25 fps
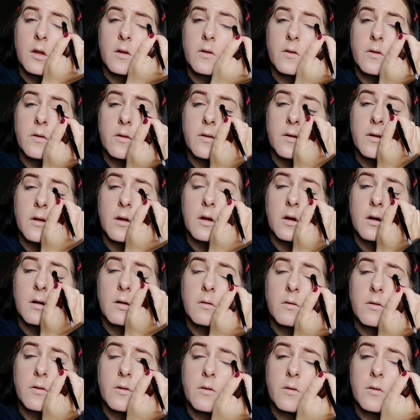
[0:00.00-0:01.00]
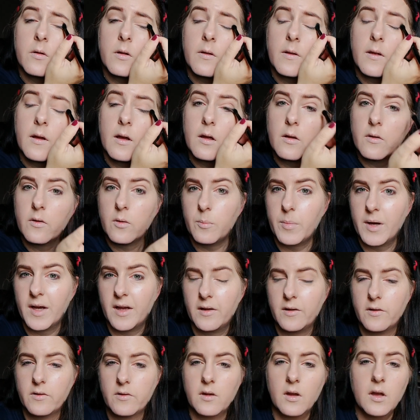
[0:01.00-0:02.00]
So just do that as a
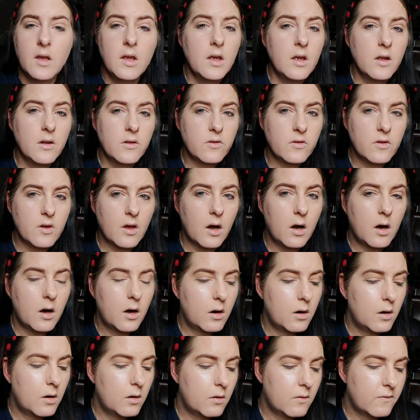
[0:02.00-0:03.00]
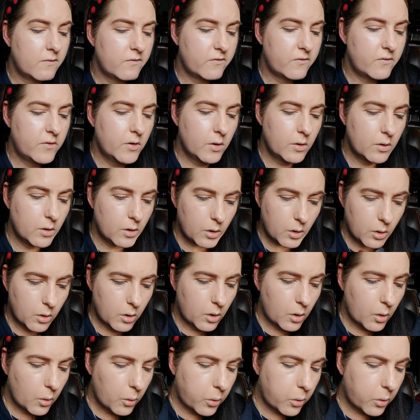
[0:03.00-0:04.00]
base. So
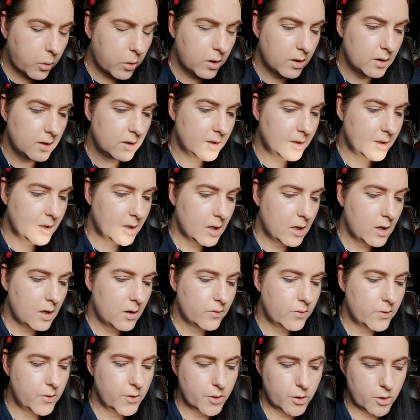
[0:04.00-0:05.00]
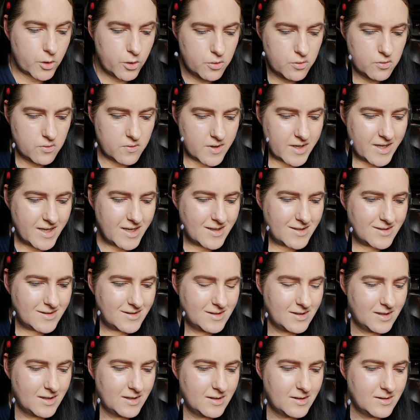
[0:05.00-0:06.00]
for the
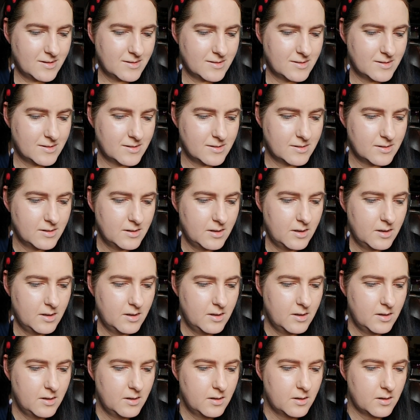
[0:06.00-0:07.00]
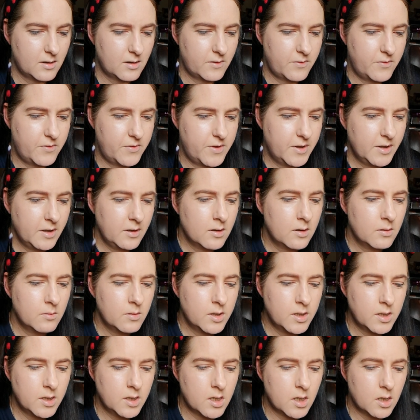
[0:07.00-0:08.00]
creases, I think I'm
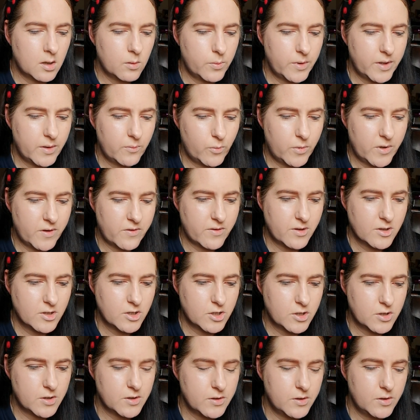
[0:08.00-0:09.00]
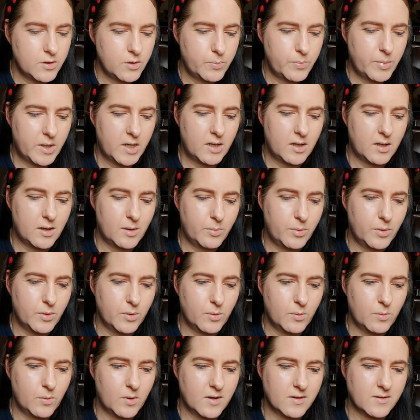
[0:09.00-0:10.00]
going to go in with the 2
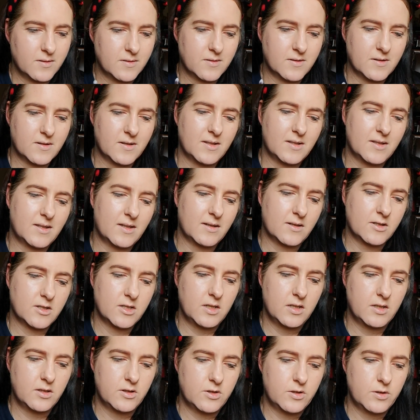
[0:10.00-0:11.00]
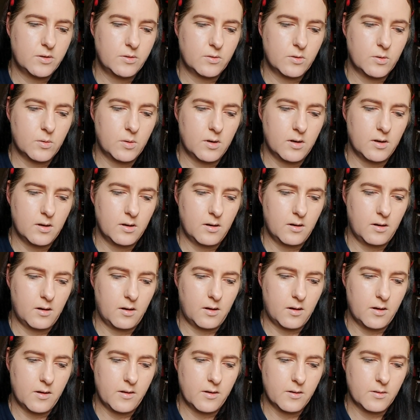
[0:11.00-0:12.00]
purple ones because I actually do quite
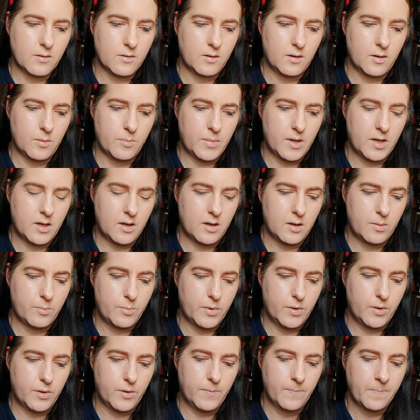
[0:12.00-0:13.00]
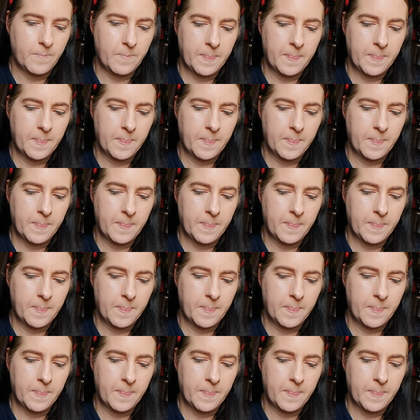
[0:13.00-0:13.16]
like the colour purple.